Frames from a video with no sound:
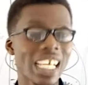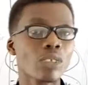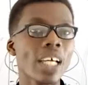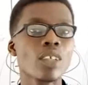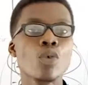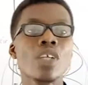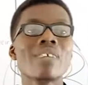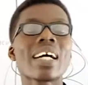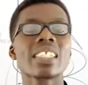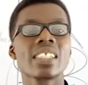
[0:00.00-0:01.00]
That's why you will
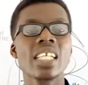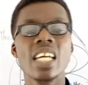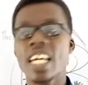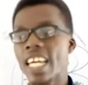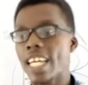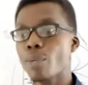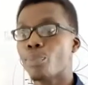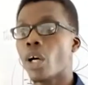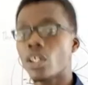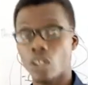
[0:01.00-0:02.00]
never see a
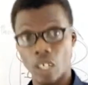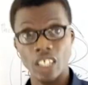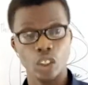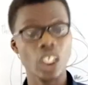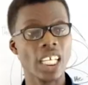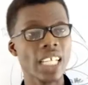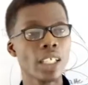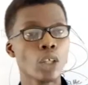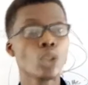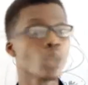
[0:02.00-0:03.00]
bird or a
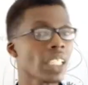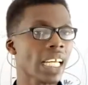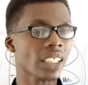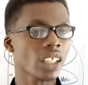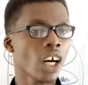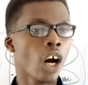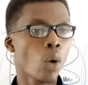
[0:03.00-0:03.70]
chicken urinate.